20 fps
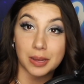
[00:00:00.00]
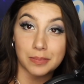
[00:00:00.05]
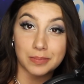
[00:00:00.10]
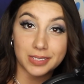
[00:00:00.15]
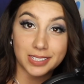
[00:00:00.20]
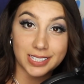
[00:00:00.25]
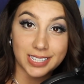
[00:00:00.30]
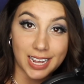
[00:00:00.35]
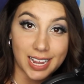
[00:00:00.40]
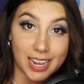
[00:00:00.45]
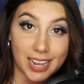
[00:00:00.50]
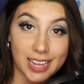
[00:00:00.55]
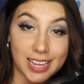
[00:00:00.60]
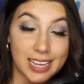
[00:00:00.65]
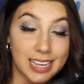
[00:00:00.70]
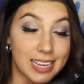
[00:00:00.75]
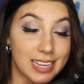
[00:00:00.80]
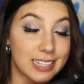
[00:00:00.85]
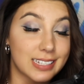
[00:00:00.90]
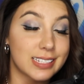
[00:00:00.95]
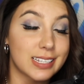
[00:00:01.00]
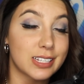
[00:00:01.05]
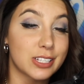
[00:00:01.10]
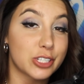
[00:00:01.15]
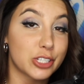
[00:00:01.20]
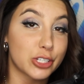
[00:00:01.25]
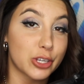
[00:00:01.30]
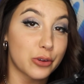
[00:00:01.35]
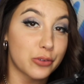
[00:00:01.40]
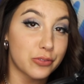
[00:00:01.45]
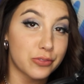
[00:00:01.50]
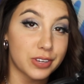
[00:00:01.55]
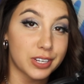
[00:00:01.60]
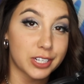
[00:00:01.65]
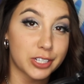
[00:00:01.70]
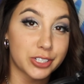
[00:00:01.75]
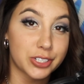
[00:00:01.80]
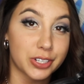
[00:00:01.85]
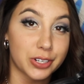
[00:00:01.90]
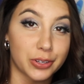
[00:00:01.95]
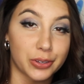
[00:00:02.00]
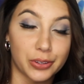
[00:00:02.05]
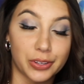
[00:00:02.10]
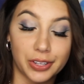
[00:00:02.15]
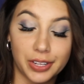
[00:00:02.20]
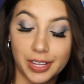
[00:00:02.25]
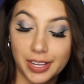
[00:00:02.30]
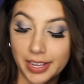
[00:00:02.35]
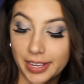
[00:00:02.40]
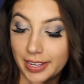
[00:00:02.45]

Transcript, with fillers: some say he isn't so fictional.